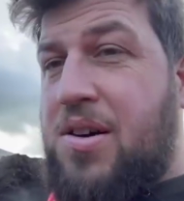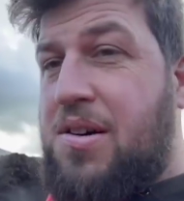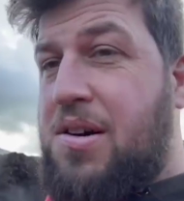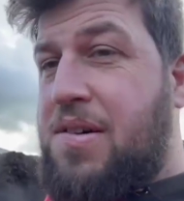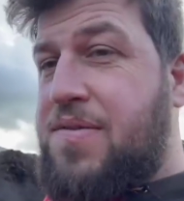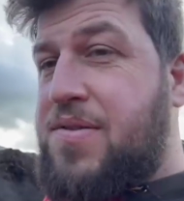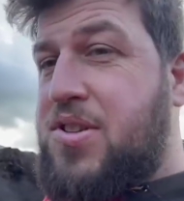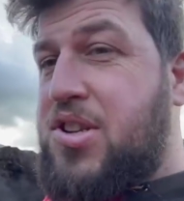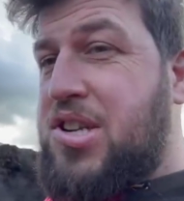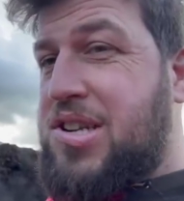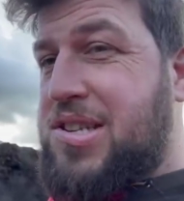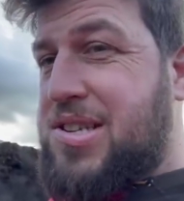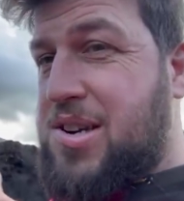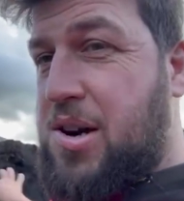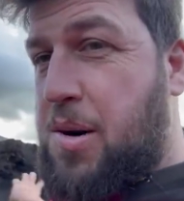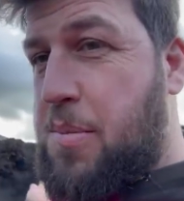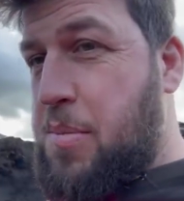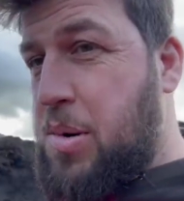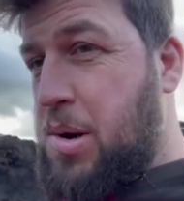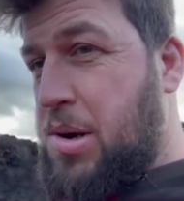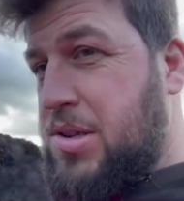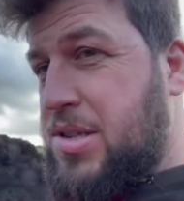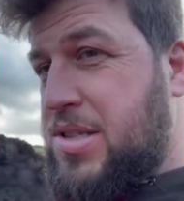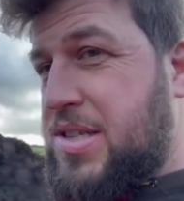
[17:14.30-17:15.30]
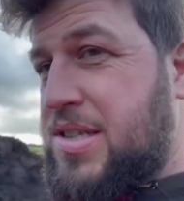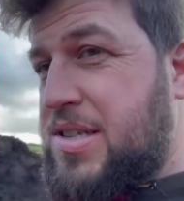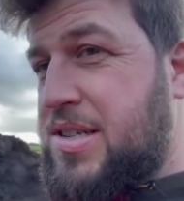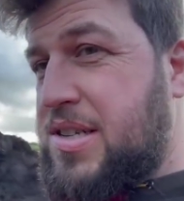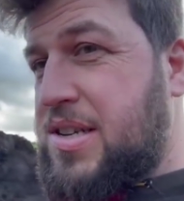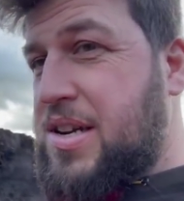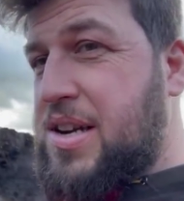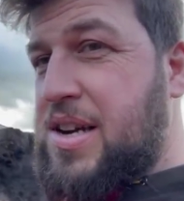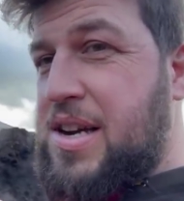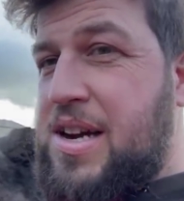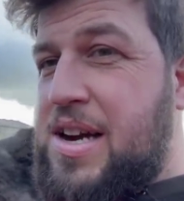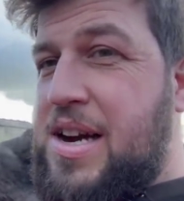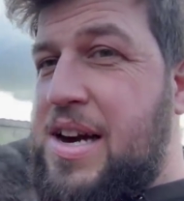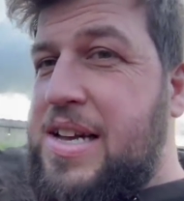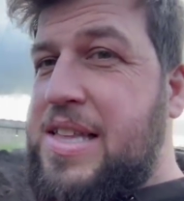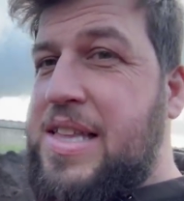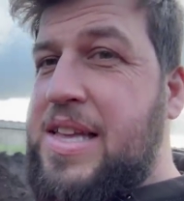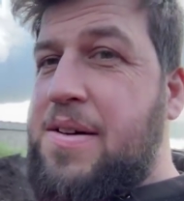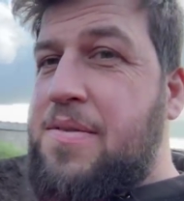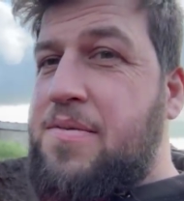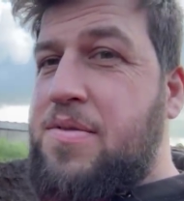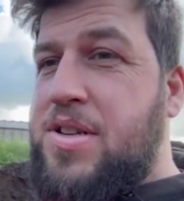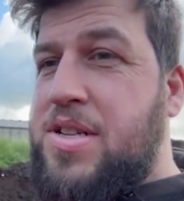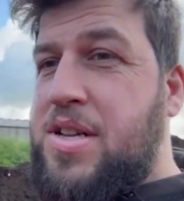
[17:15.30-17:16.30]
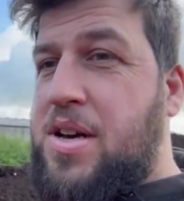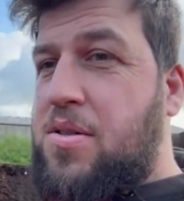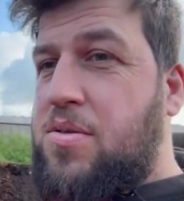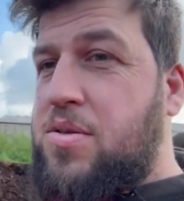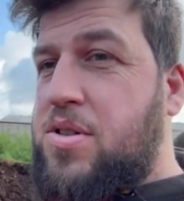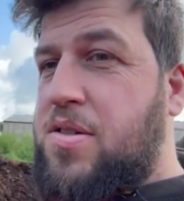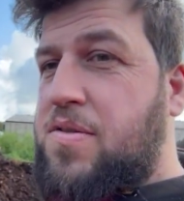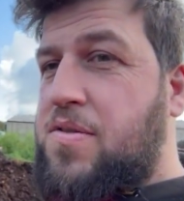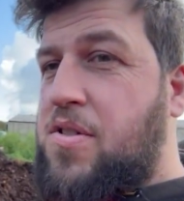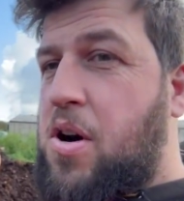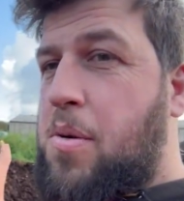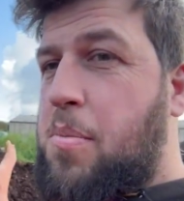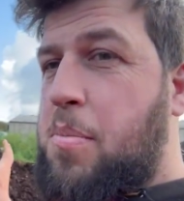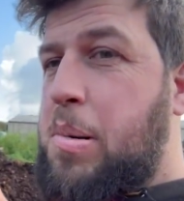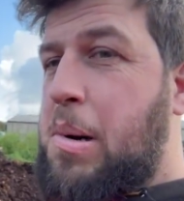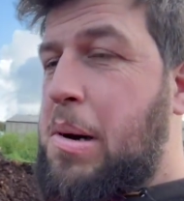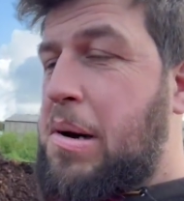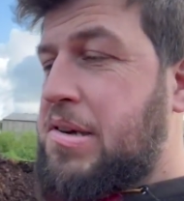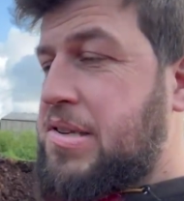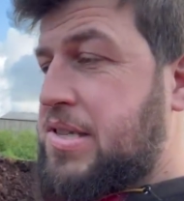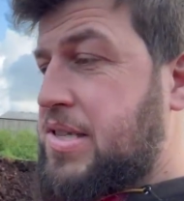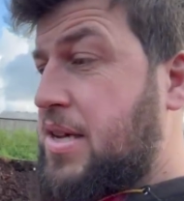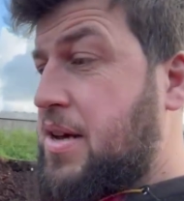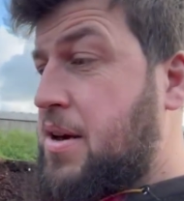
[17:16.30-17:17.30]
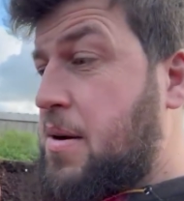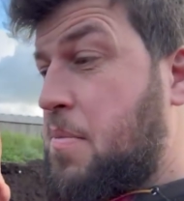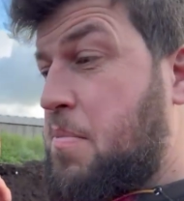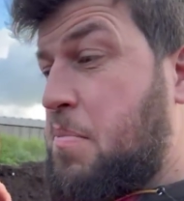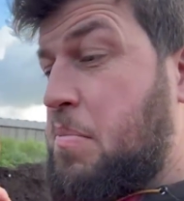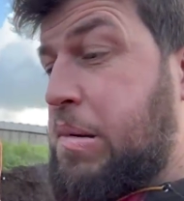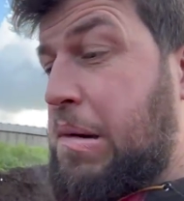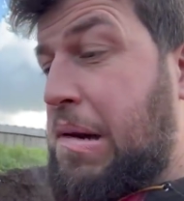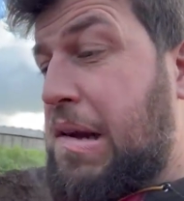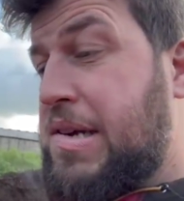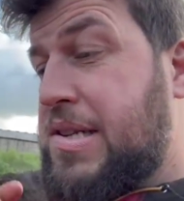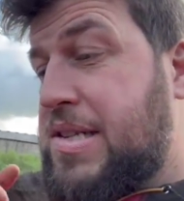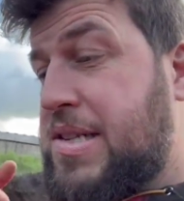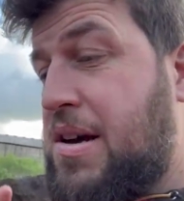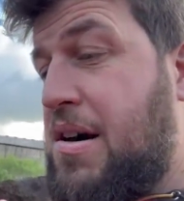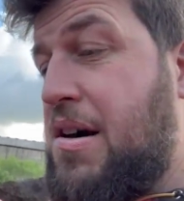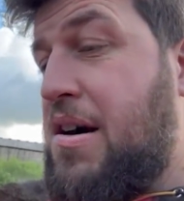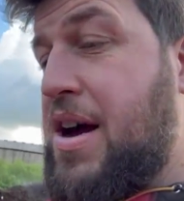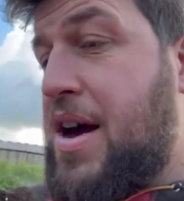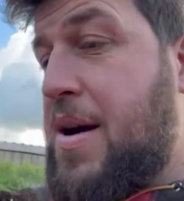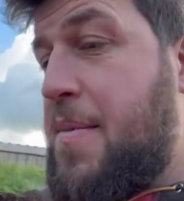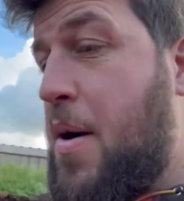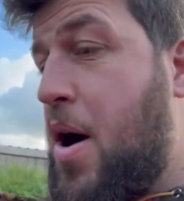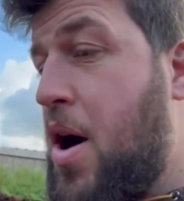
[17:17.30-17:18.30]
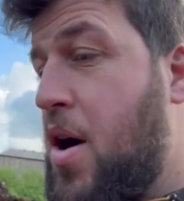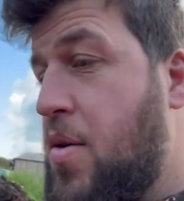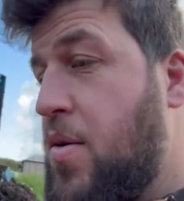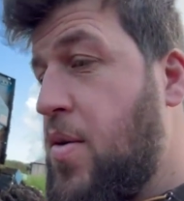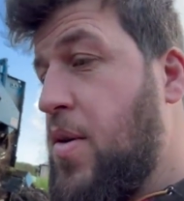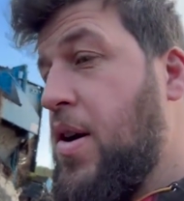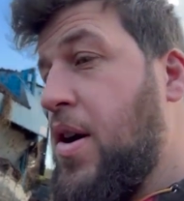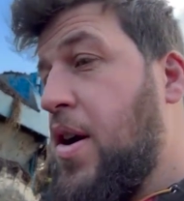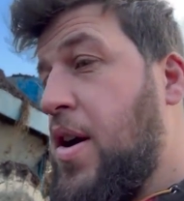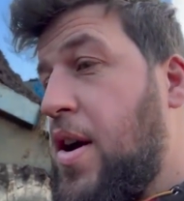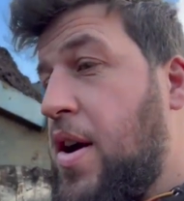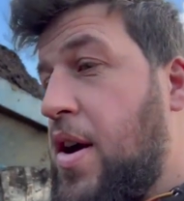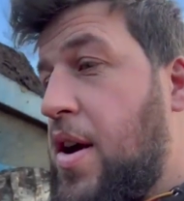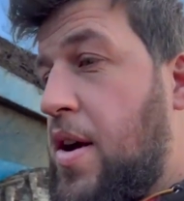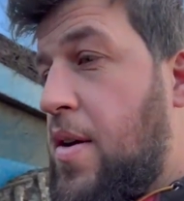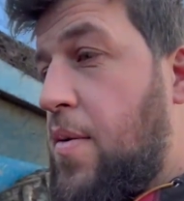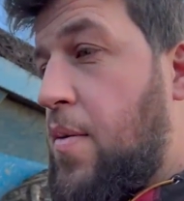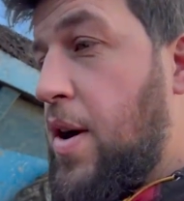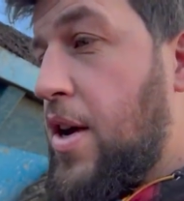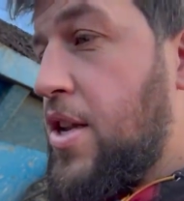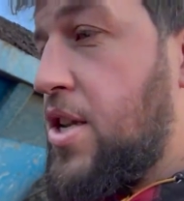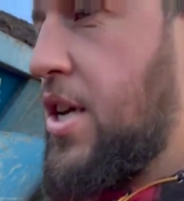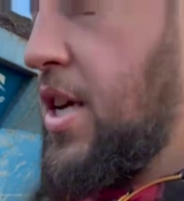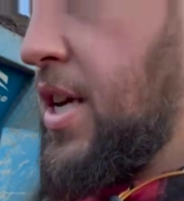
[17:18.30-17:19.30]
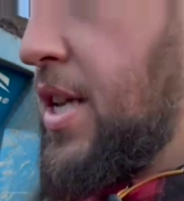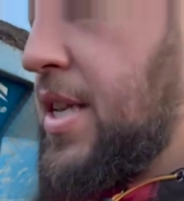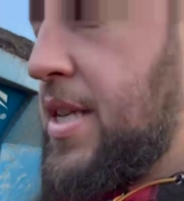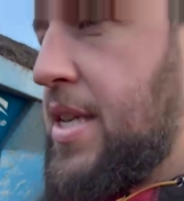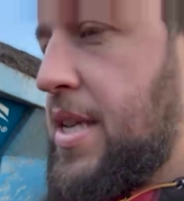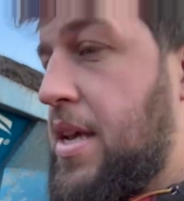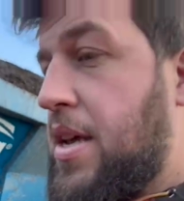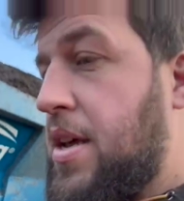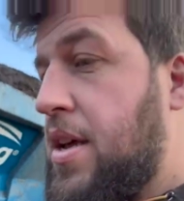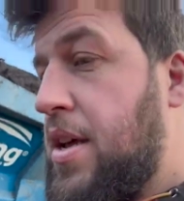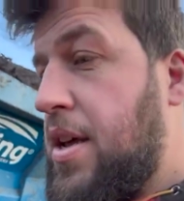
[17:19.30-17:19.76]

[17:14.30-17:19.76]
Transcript: of just compost and then results of compost plus IMO, which is,